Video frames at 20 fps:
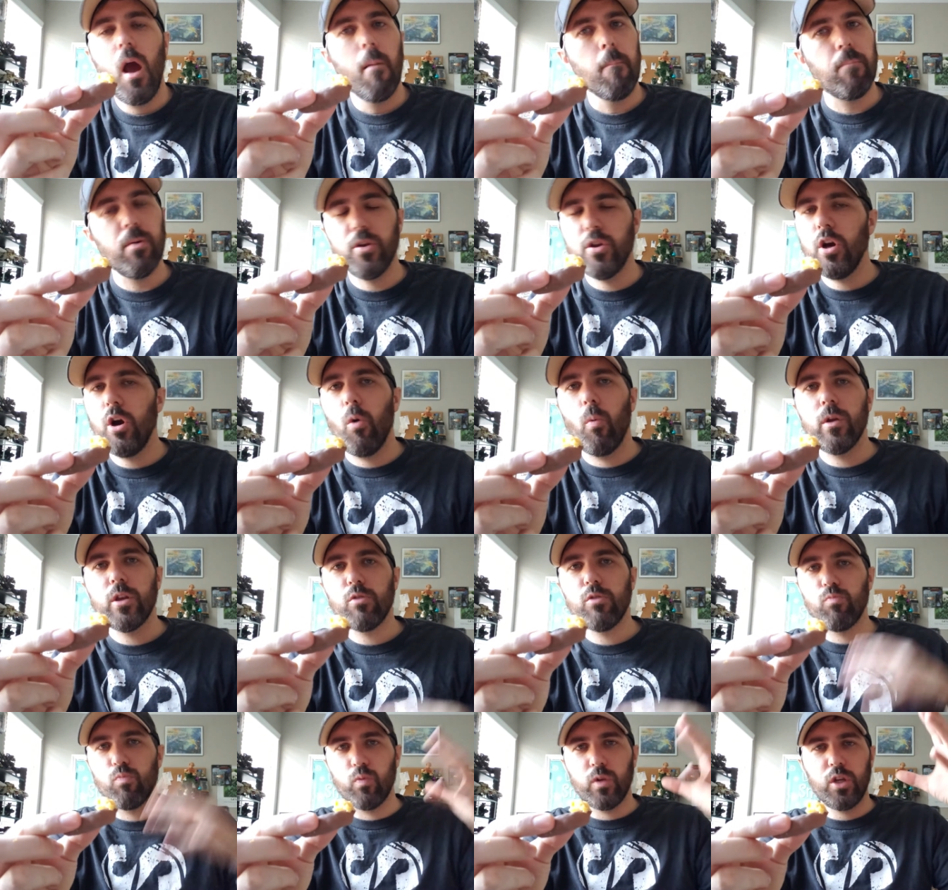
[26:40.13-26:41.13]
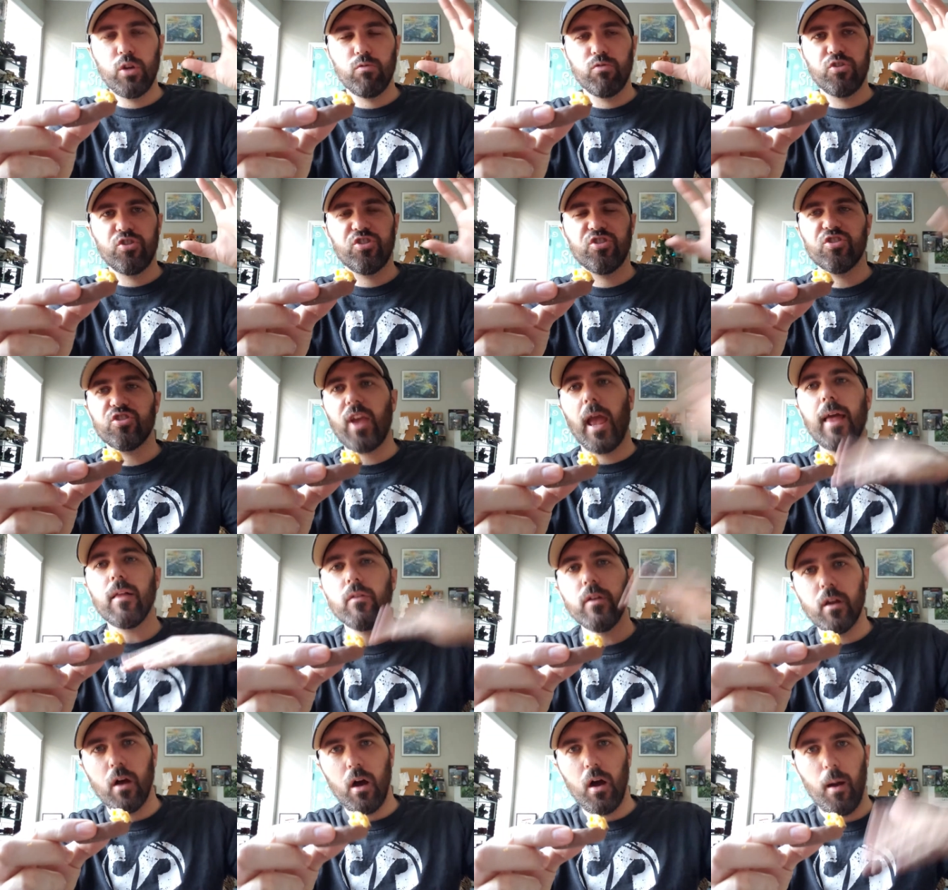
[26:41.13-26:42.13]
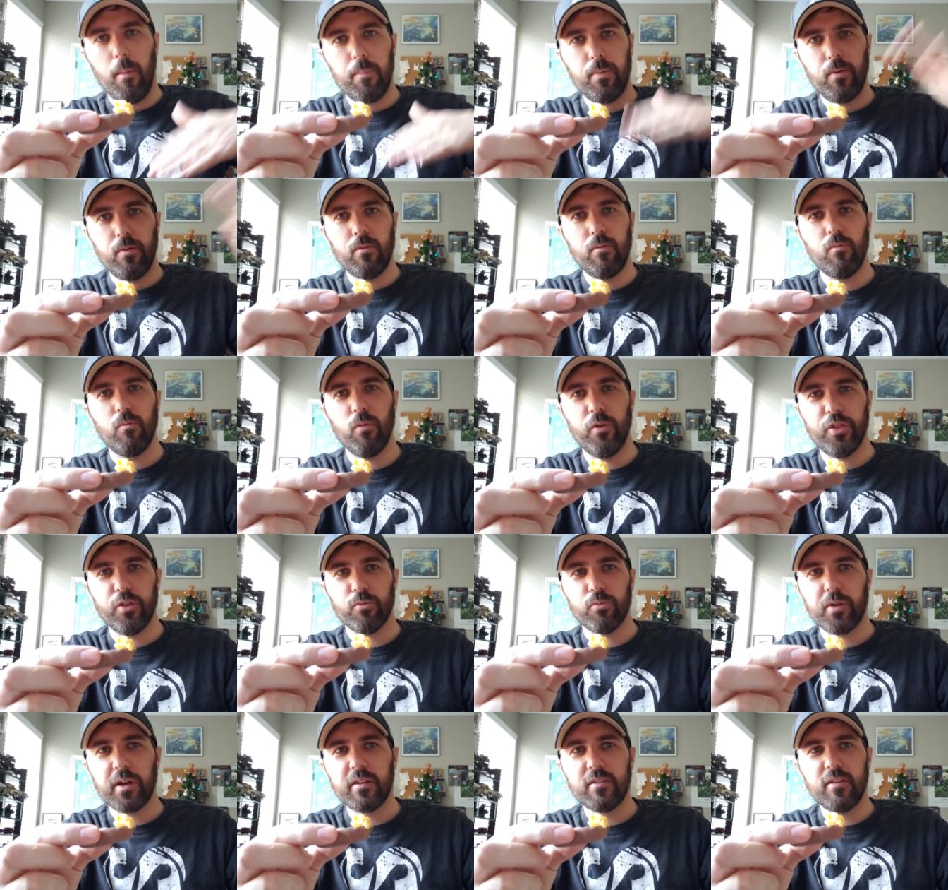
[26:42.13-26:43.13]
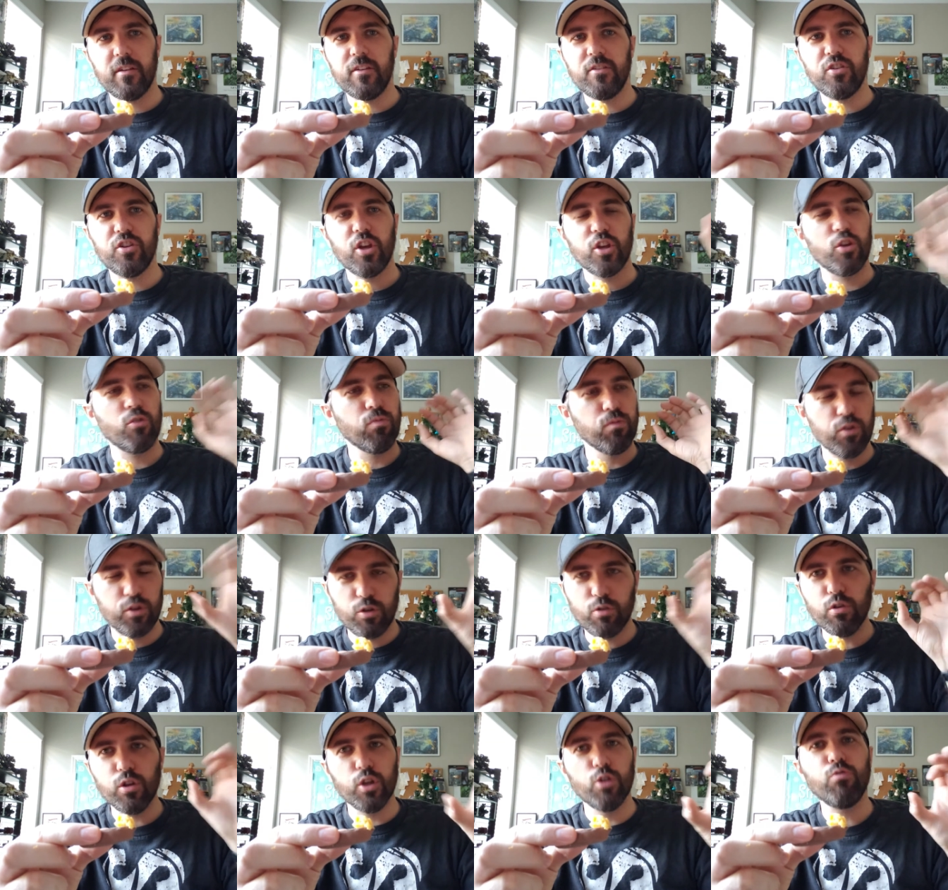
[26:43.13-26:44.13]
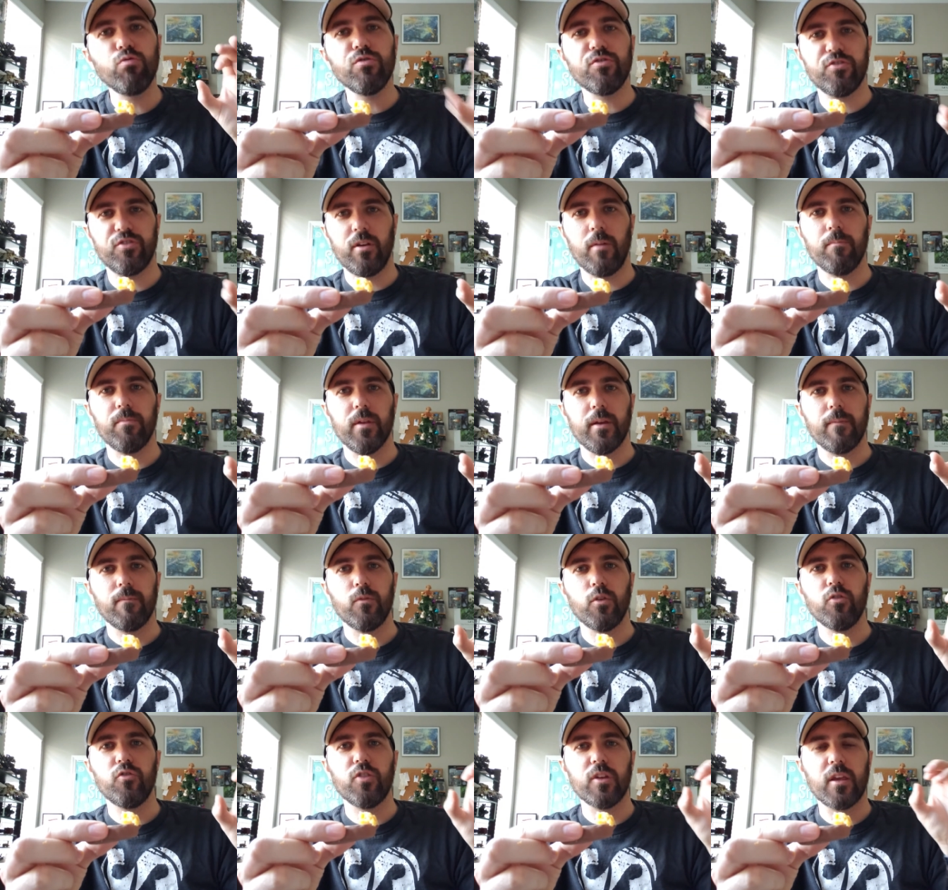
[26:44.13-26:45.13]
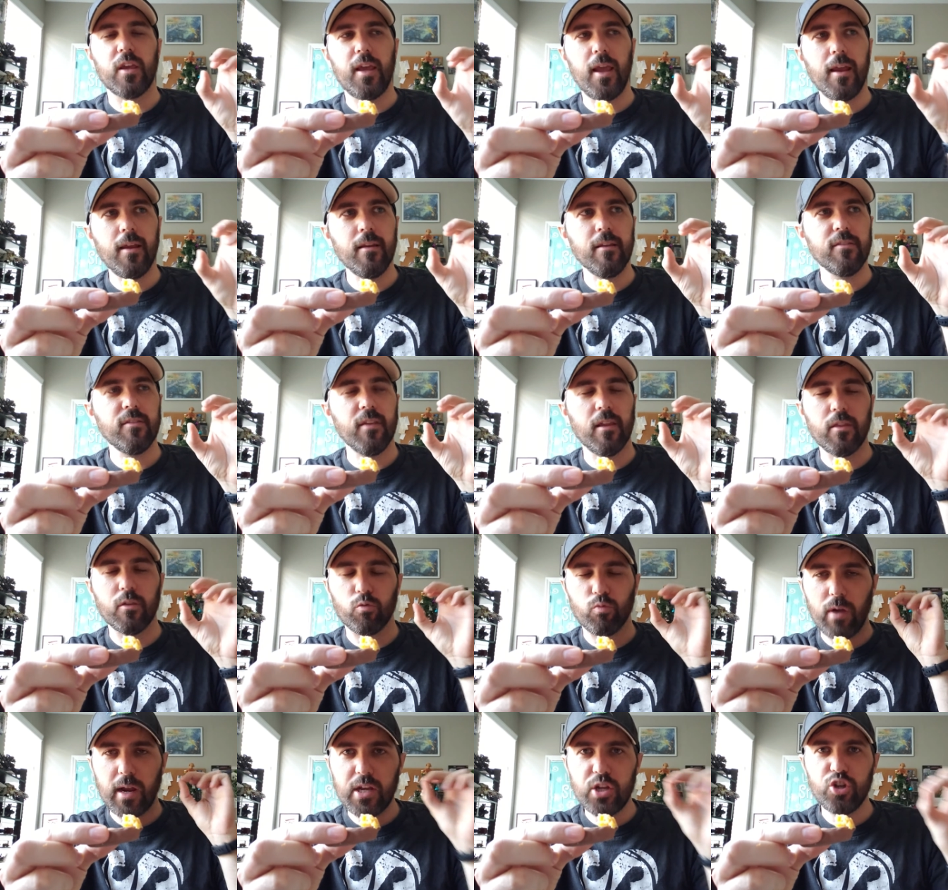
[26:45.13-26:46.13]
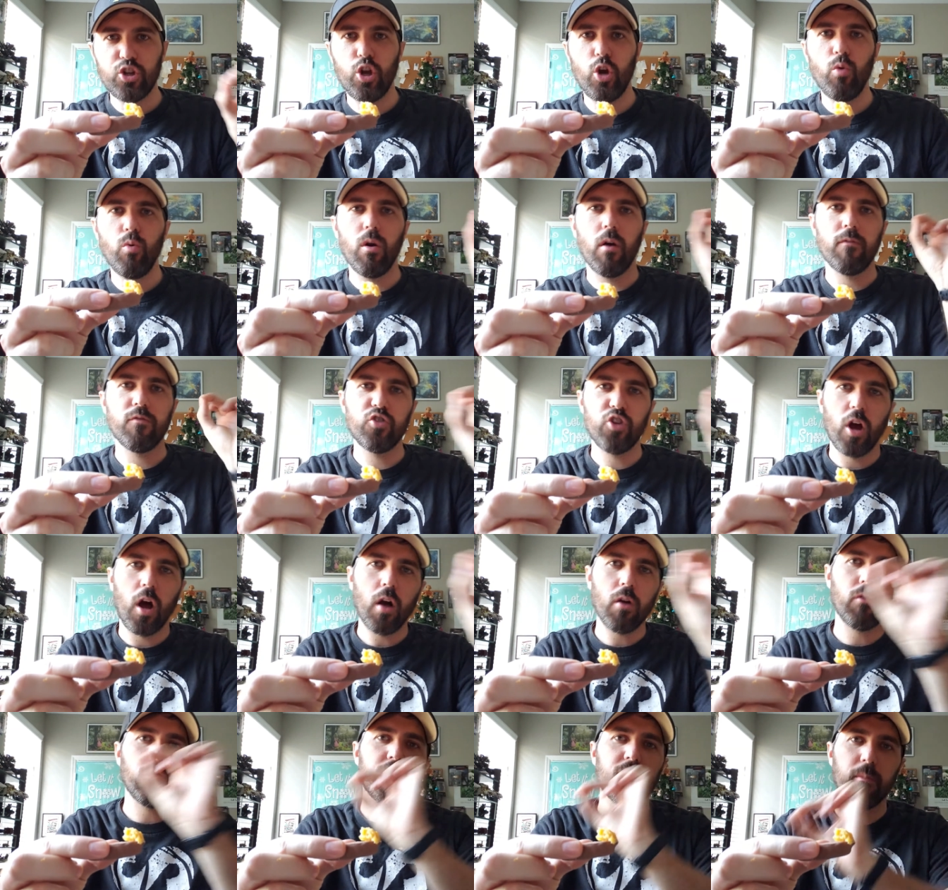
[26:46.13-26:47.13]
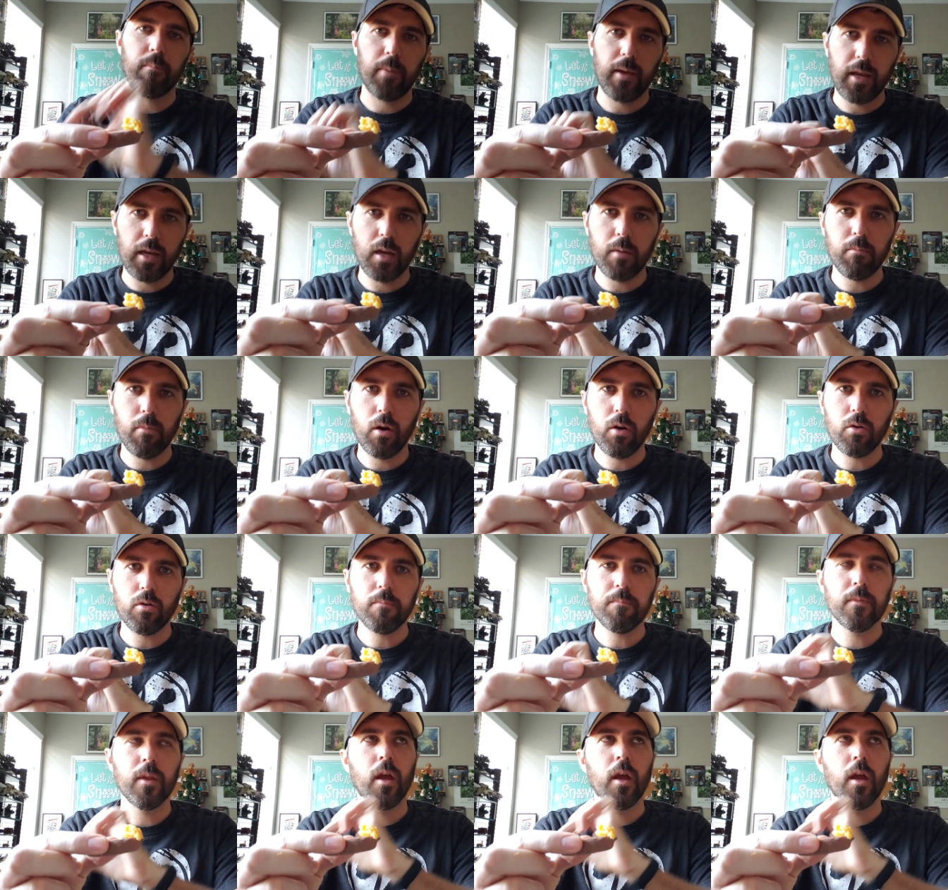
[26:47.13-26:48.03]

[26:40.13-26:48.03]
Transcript: But no, when you scale it up with the Reese's, you lose something. There's a keenness in the ratio of chocolate to peanut butter,